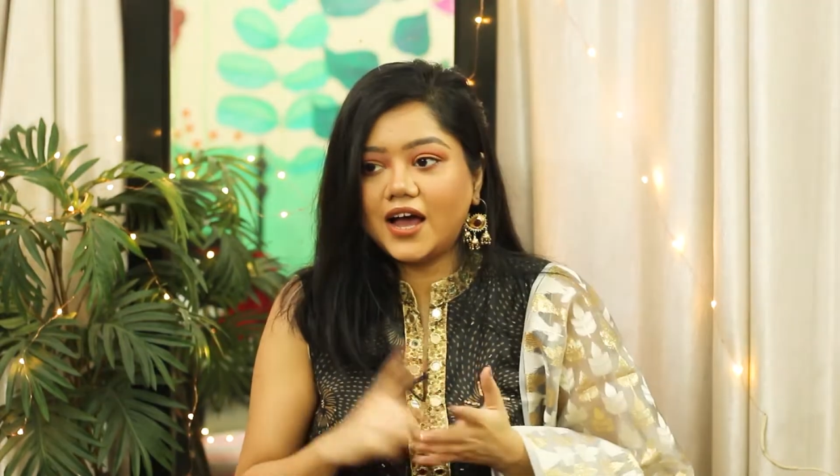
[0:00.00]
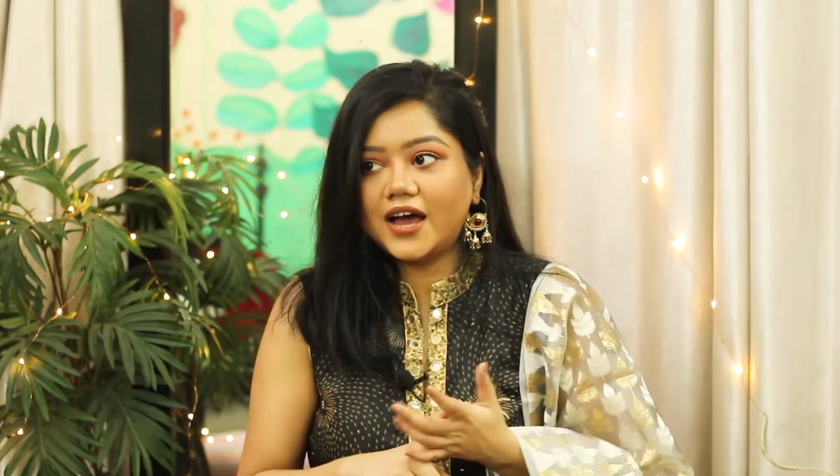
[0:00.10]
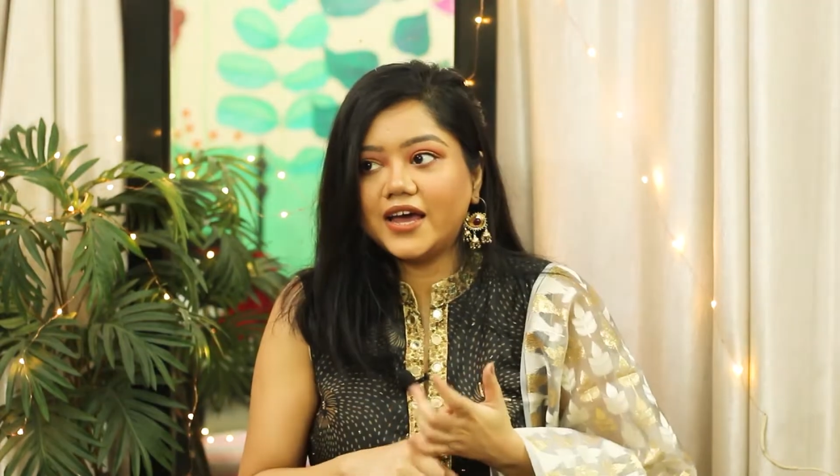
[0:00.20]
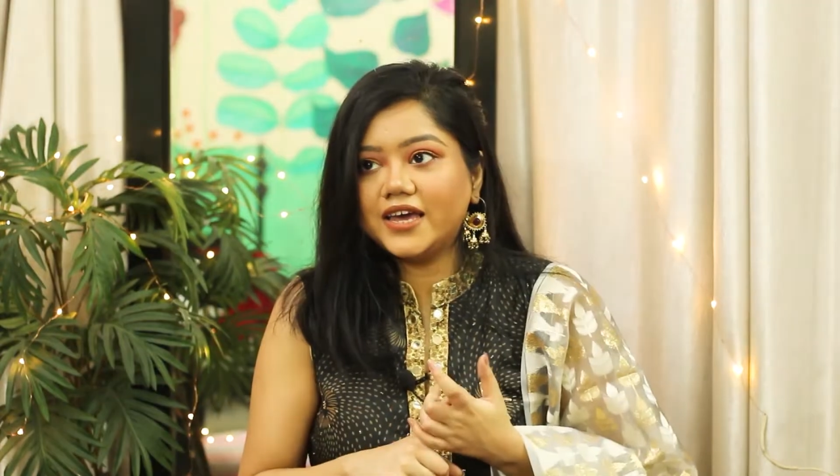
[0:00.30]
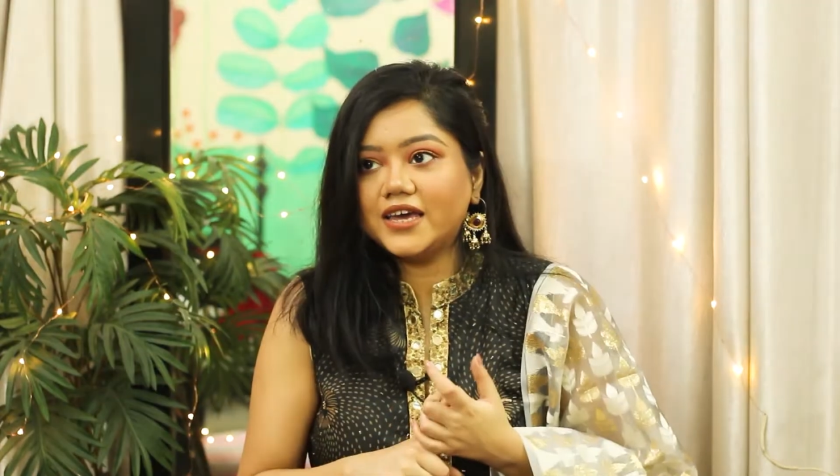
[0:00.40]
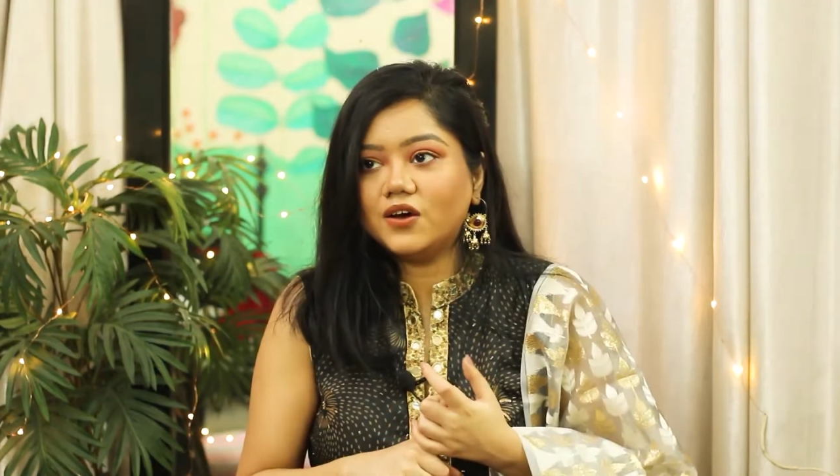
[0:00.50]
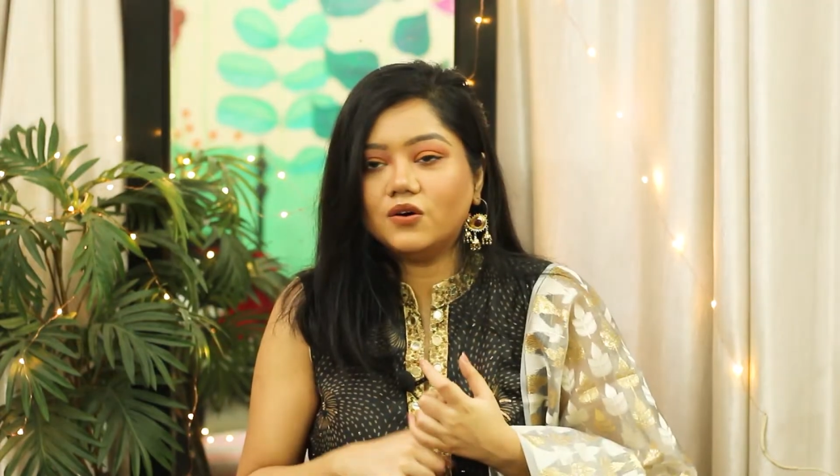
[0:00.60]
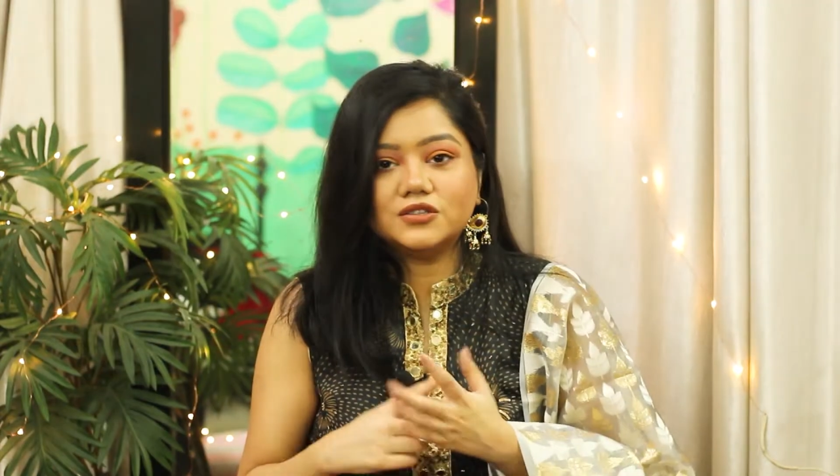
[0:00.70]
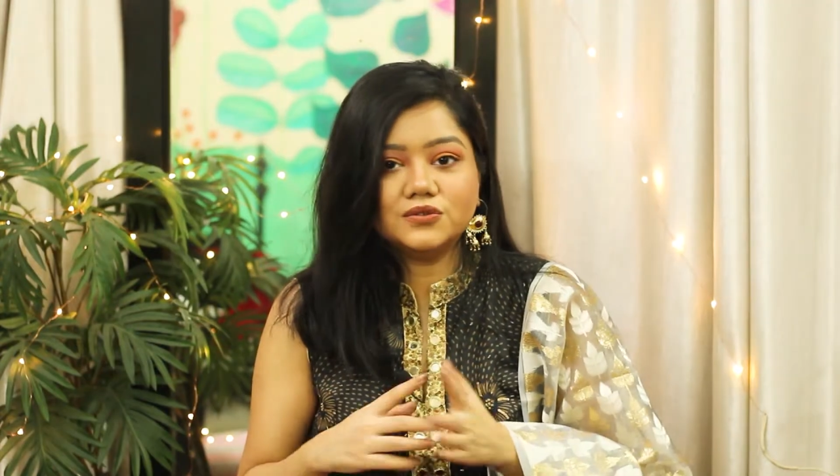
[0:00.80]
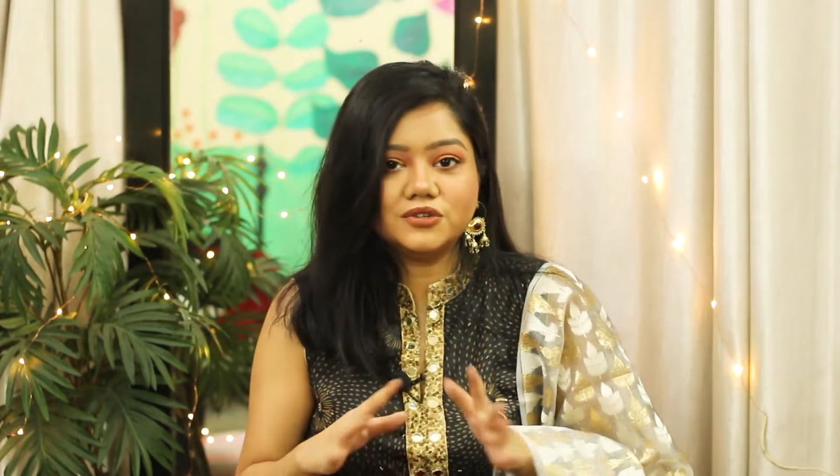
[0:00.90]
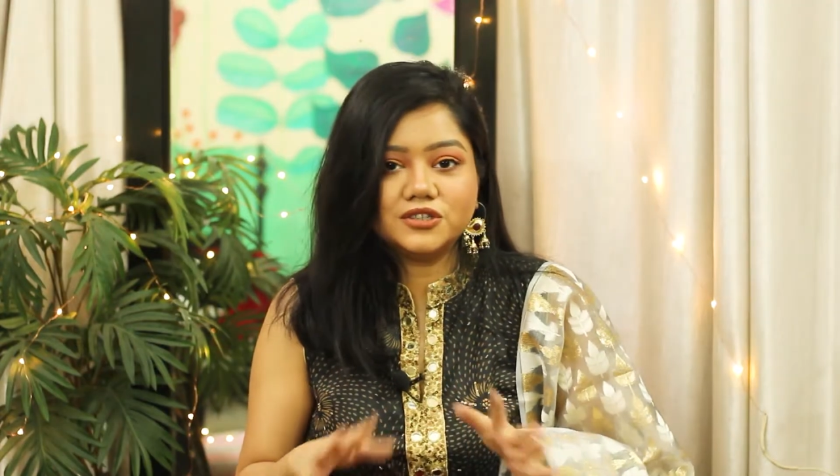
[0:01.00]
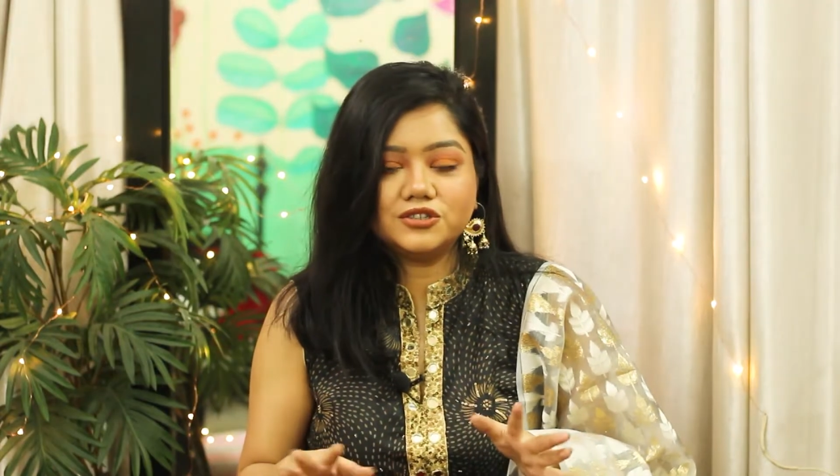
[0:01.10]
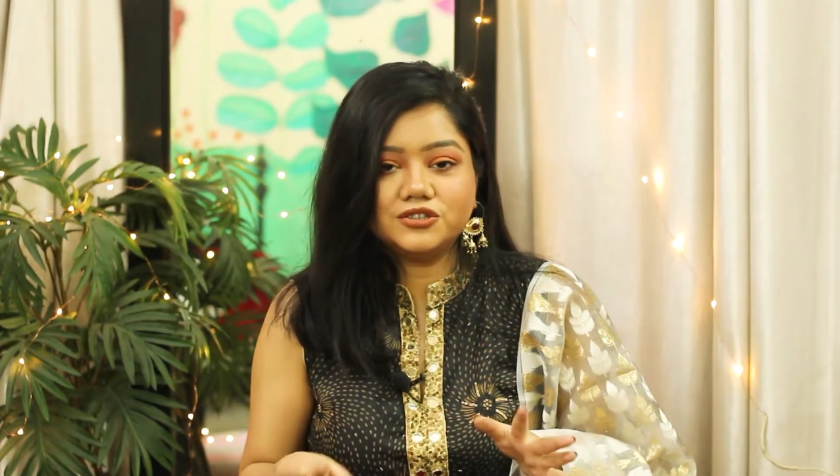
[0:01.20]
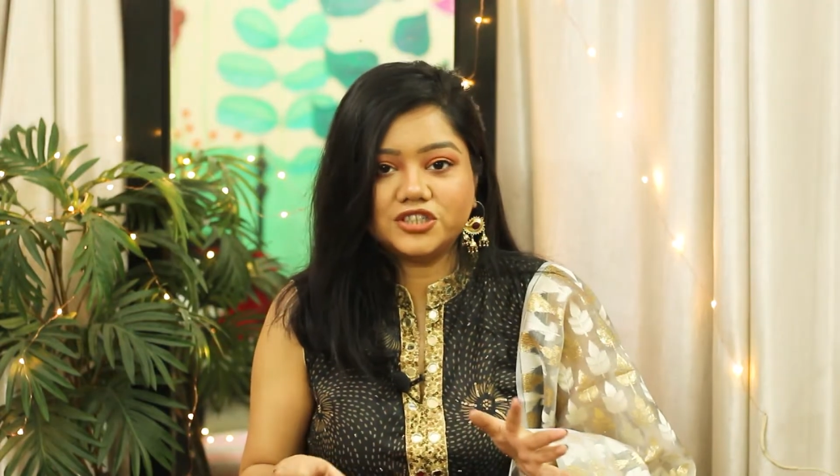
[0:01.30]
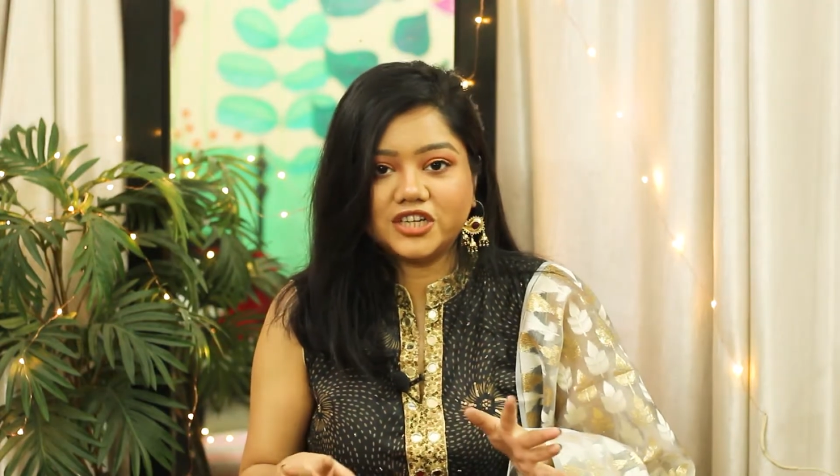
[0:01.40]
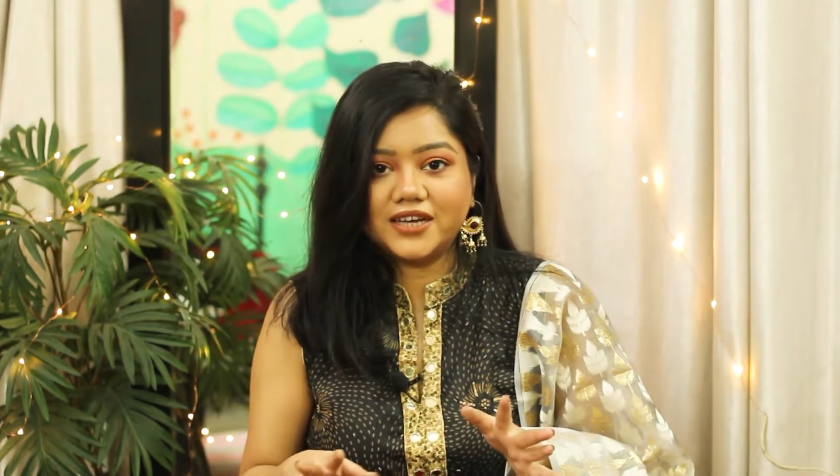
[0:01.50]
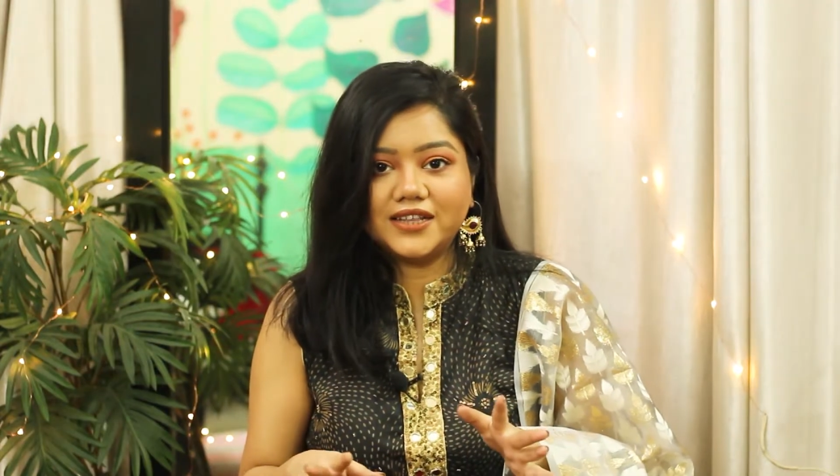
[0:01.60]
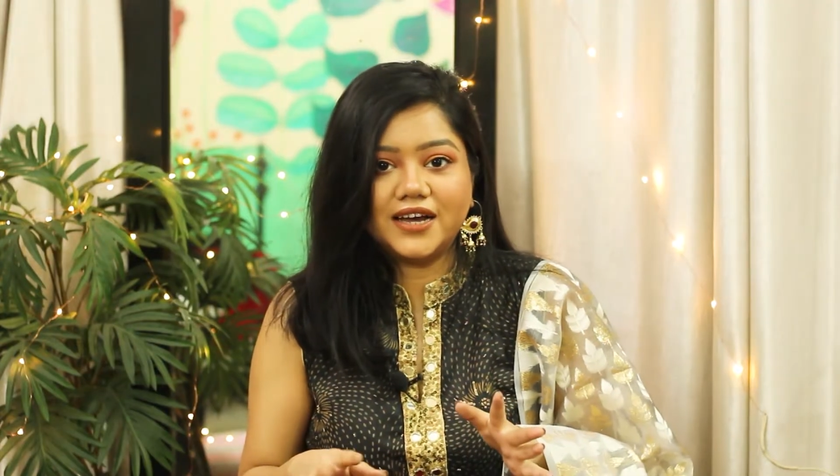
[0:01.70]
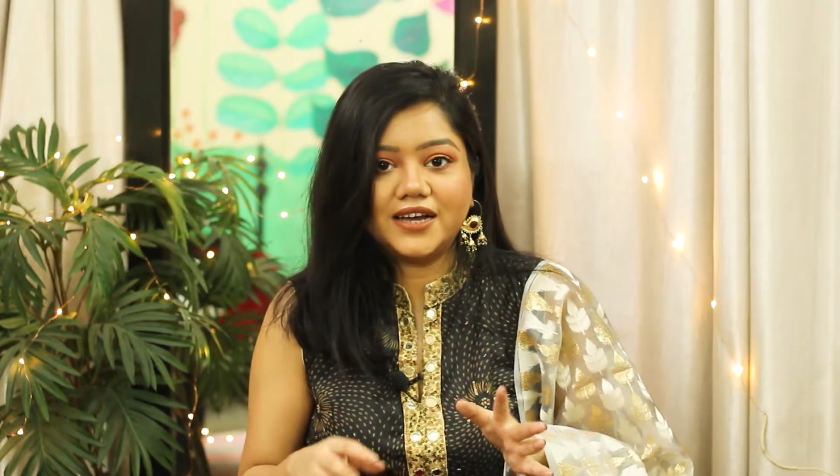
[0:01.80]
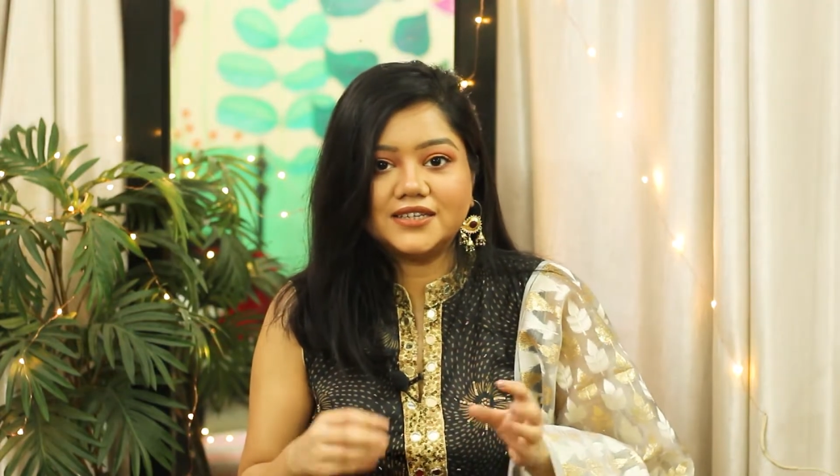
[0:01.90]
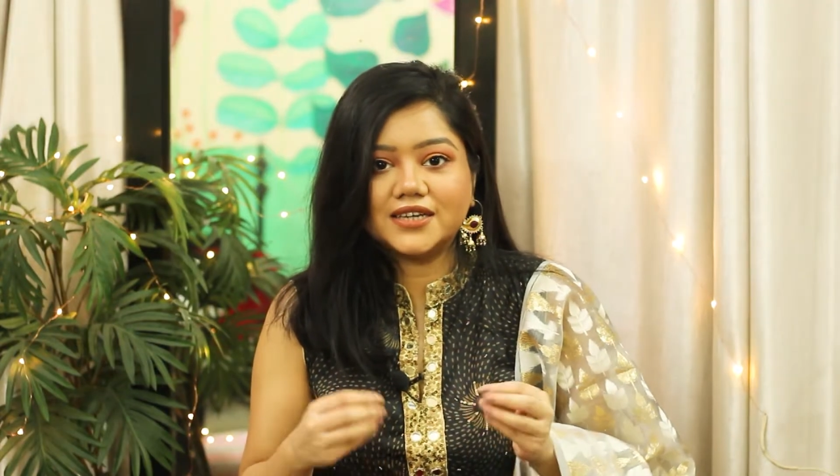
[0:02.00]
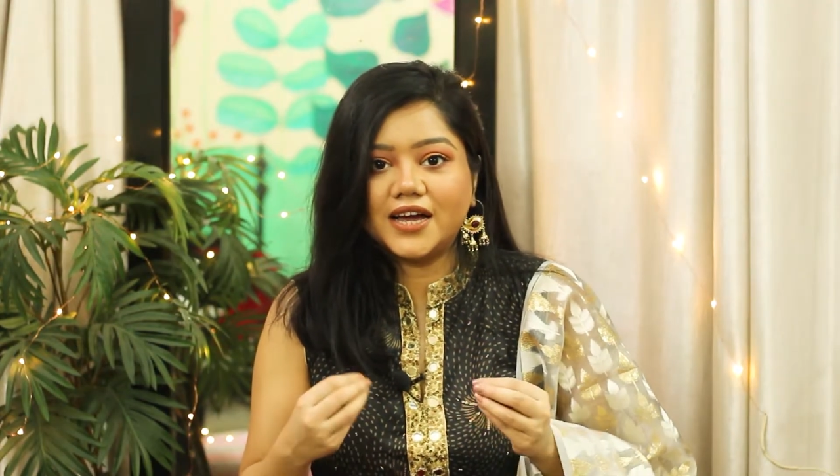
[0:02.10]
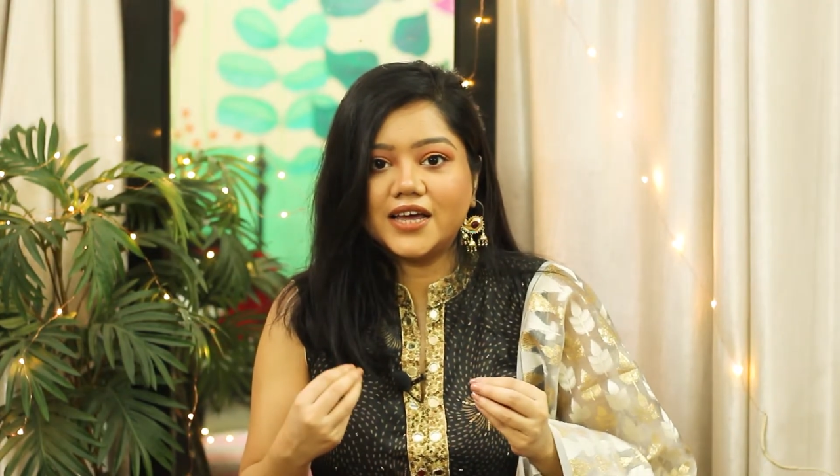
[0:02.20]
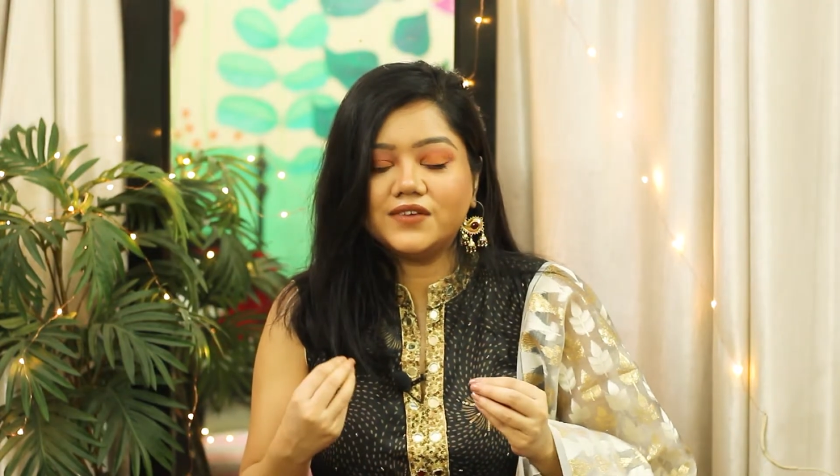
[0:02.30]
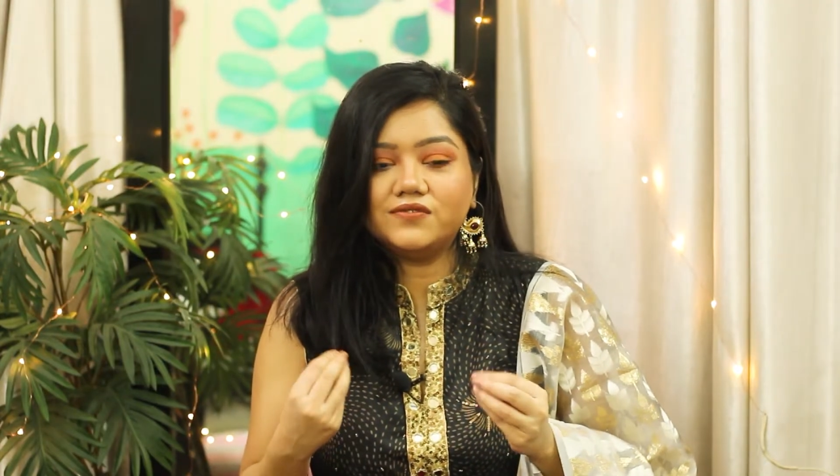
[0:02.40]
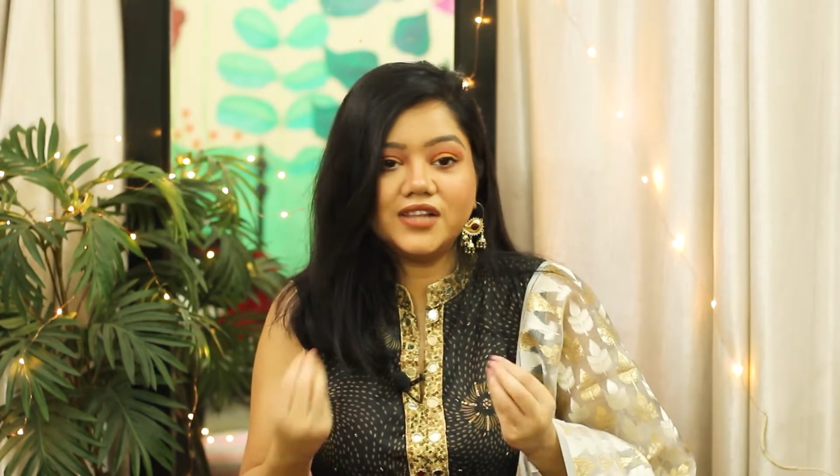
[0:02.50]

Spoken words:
I also wanted to share that I